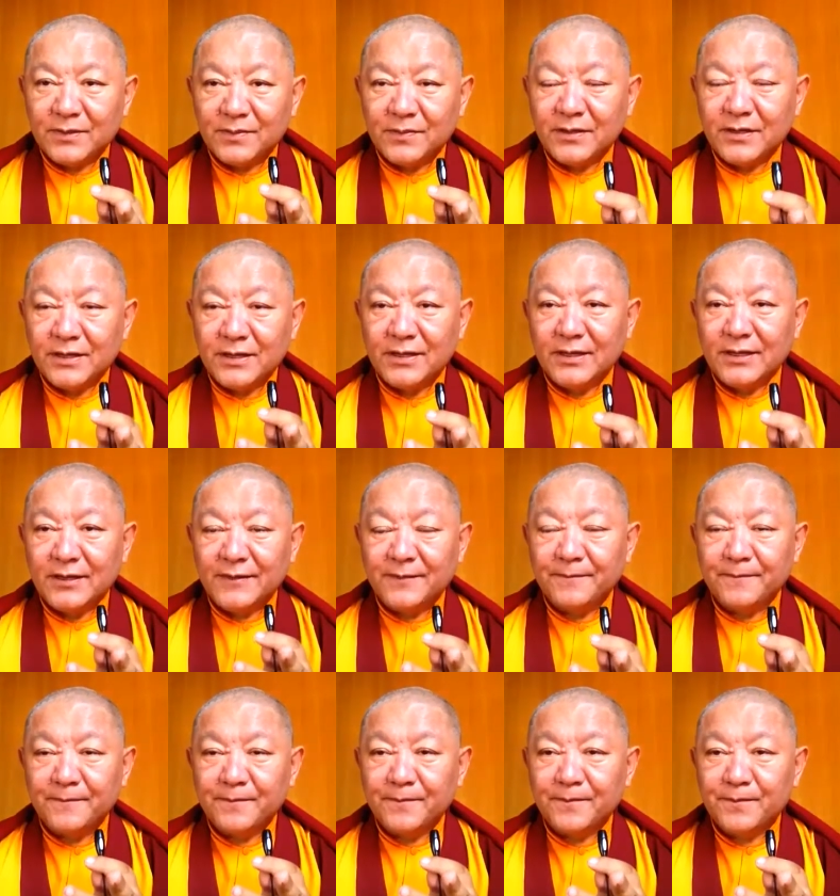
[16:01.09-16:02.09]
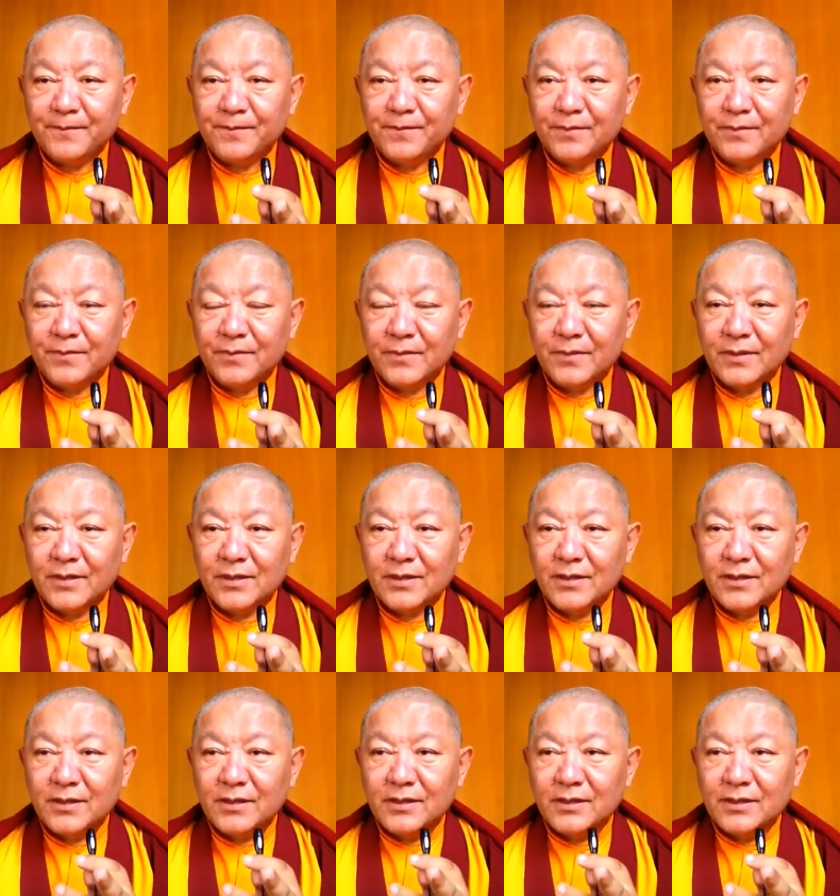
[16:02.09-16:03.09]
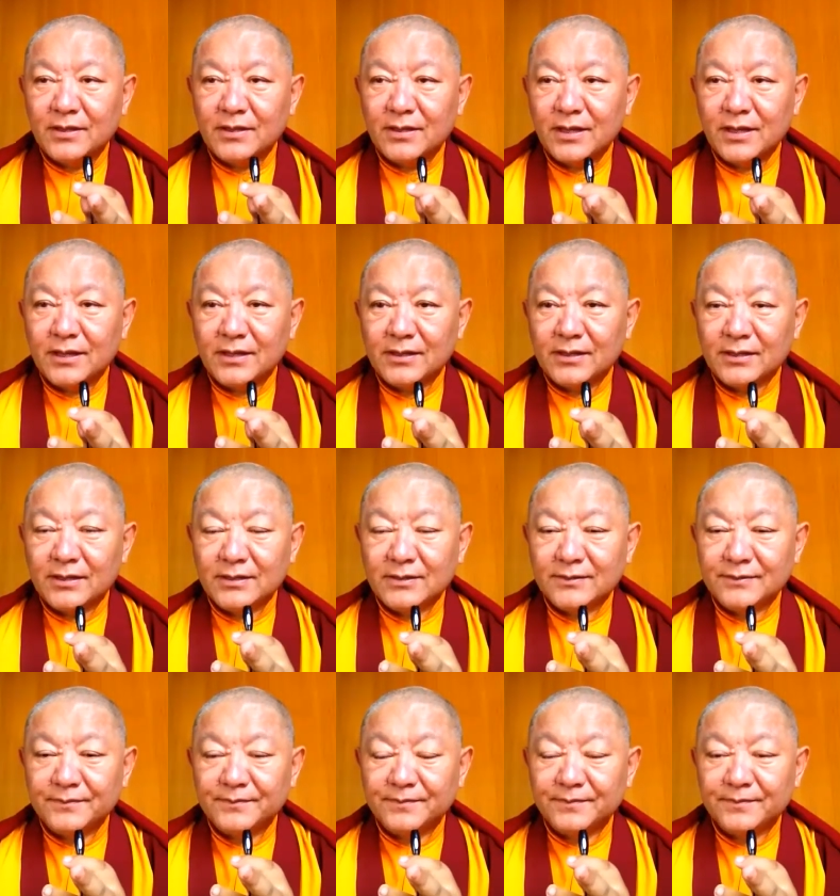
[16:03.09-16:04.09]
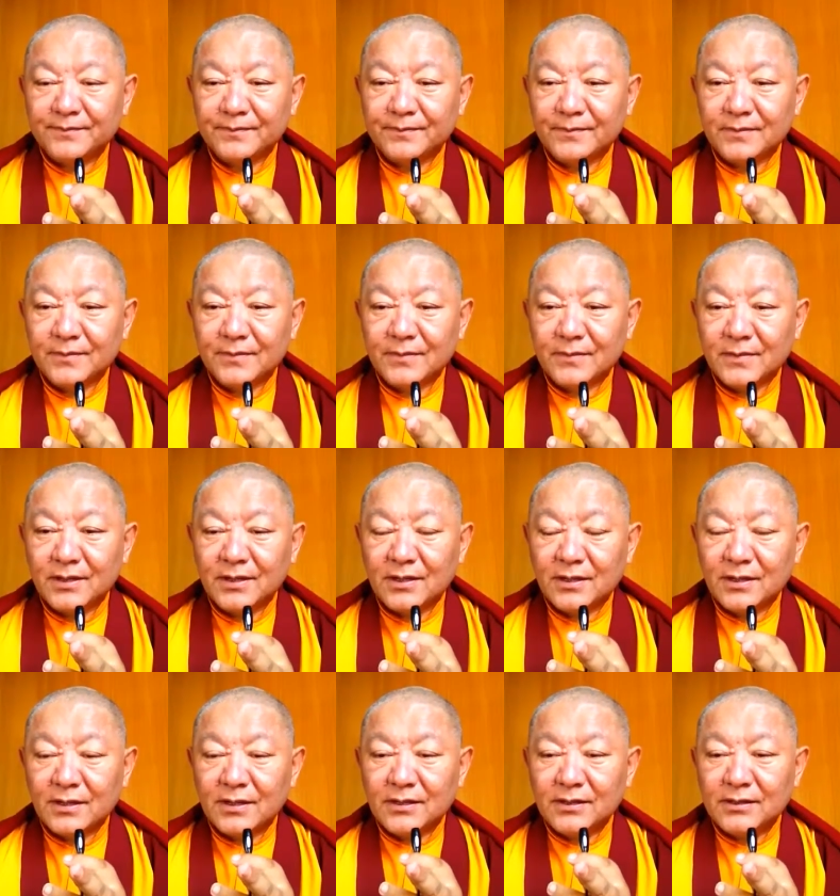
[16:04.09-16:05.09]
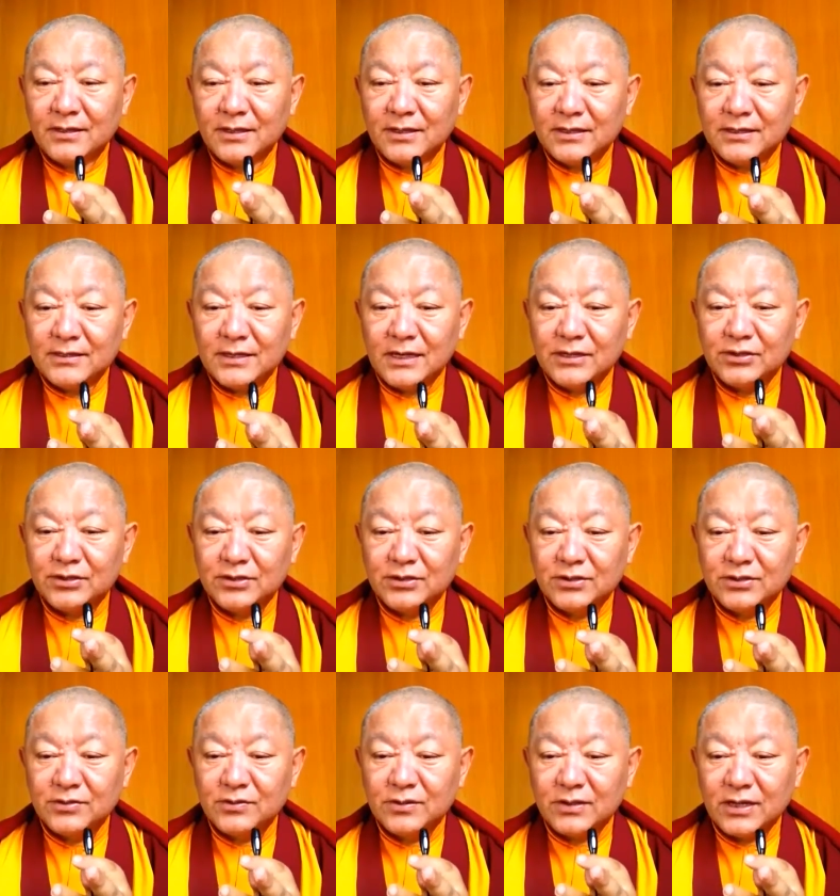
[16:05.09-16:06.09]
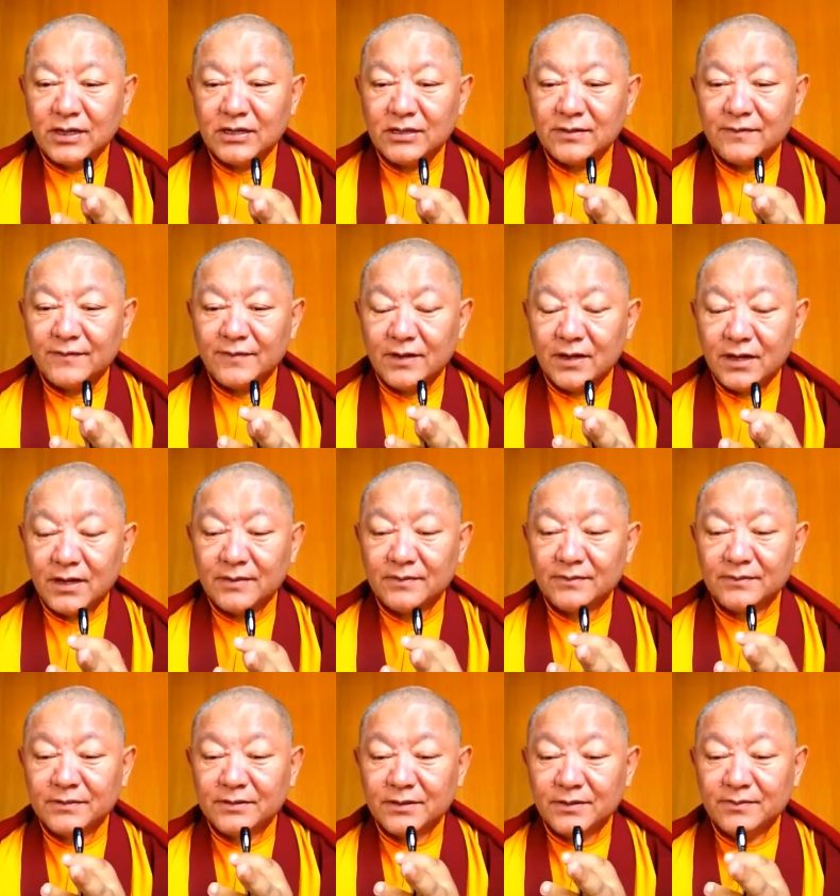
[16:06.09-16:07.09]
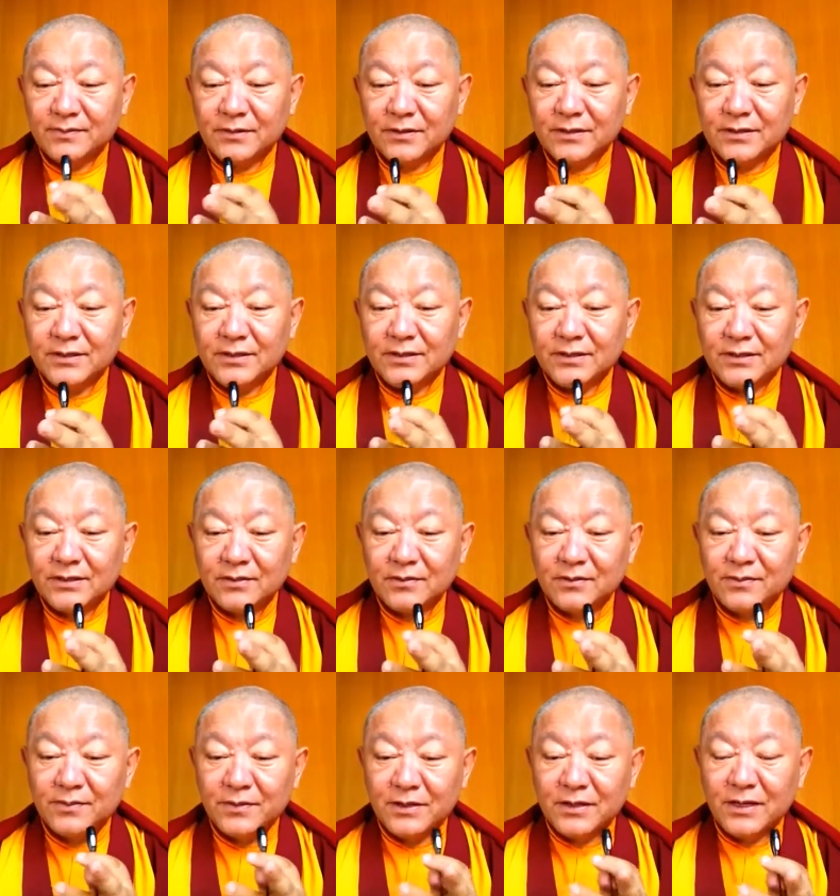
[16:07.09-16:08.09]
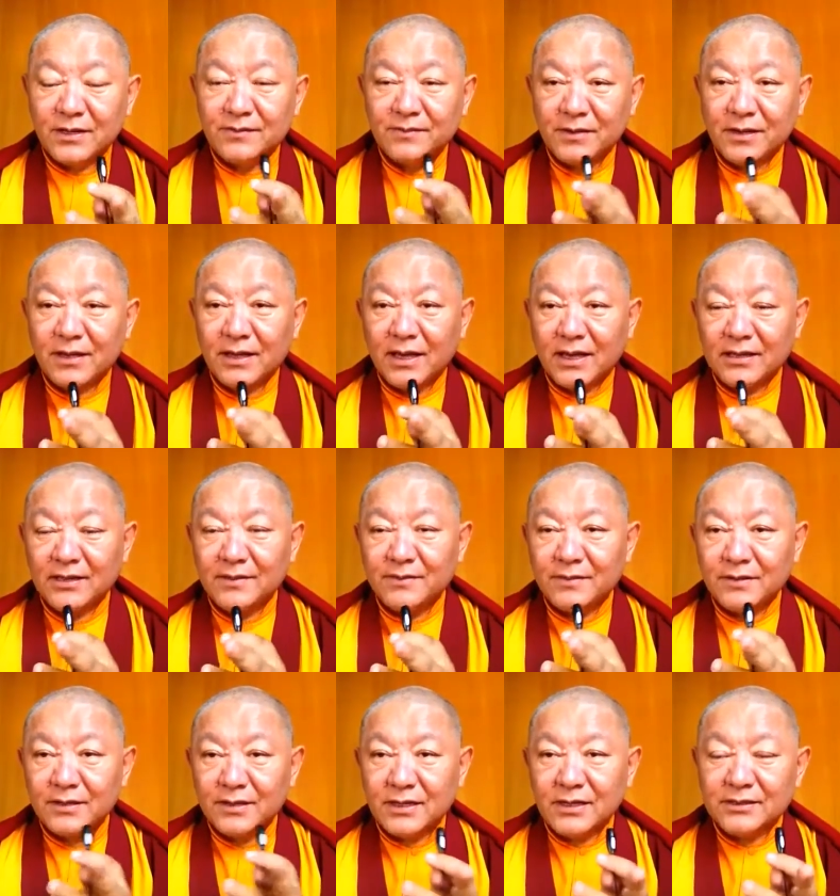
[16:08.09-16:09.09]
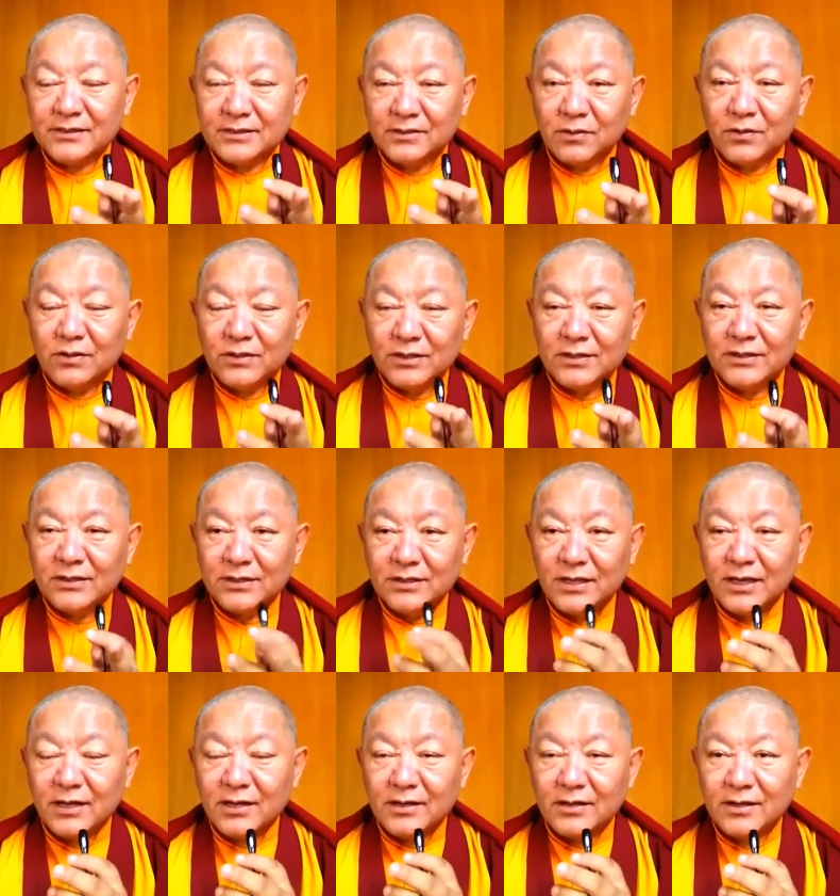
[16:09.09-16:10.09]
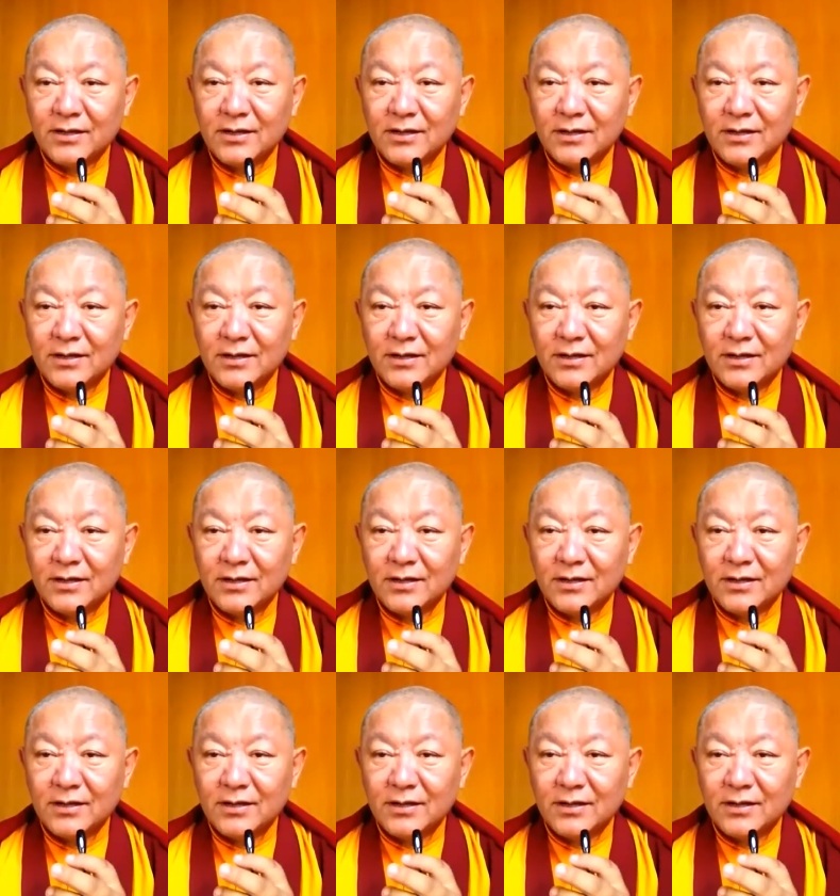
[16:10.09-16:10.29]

the beginning, like the intention to kind of harm somebody or become my enemy is already there,